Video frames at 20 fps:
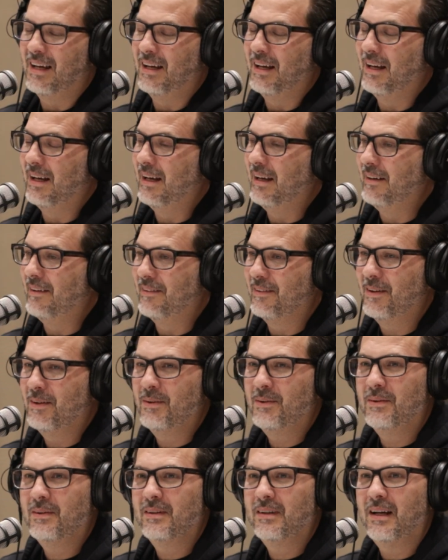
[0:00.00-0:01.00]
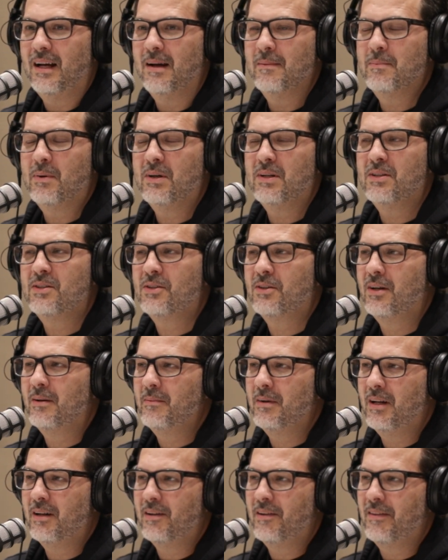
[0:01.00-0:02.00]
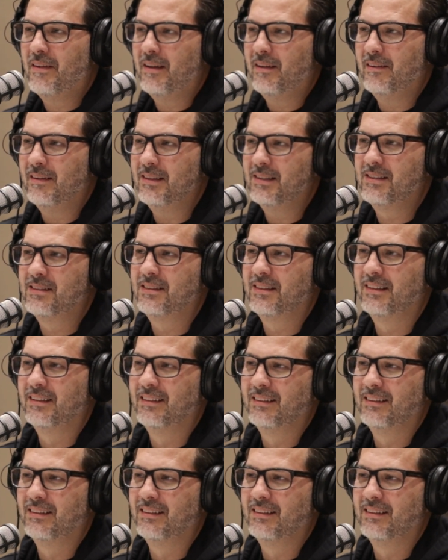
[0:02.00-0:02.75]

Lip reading: I don't know. I'm pretty sure I'm not on that list.